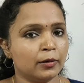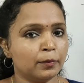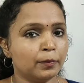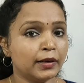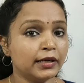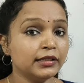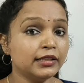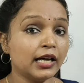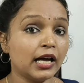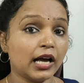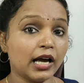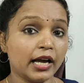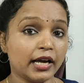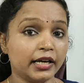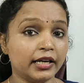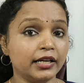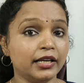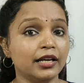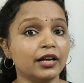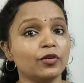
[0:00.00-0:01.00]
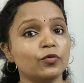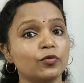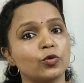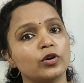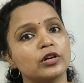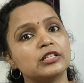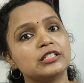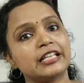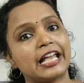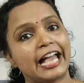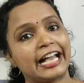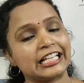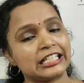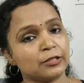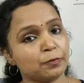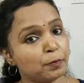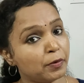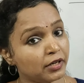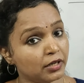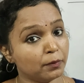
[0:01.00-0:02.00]
But the idea was
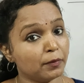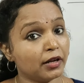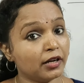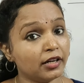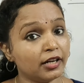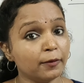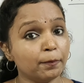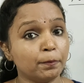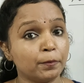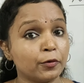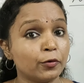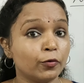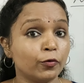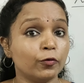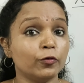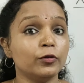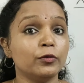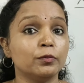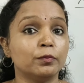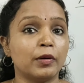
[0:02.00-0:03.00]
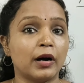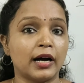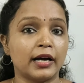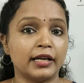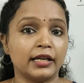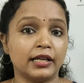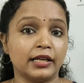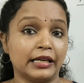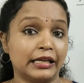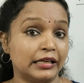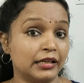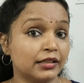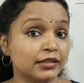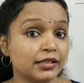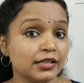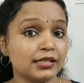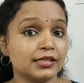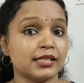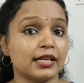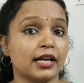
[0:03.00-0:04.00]
experimentally proved by
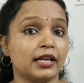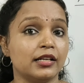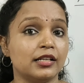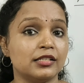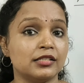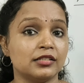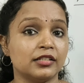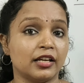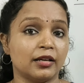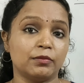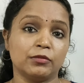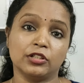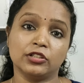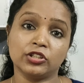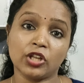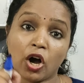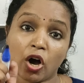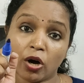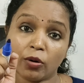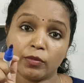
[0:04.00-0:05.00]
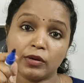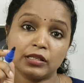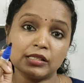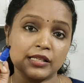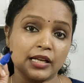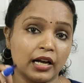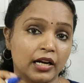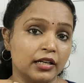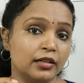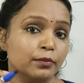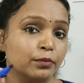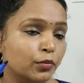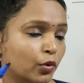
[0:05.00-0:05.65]
another scientist named Thomas Hunt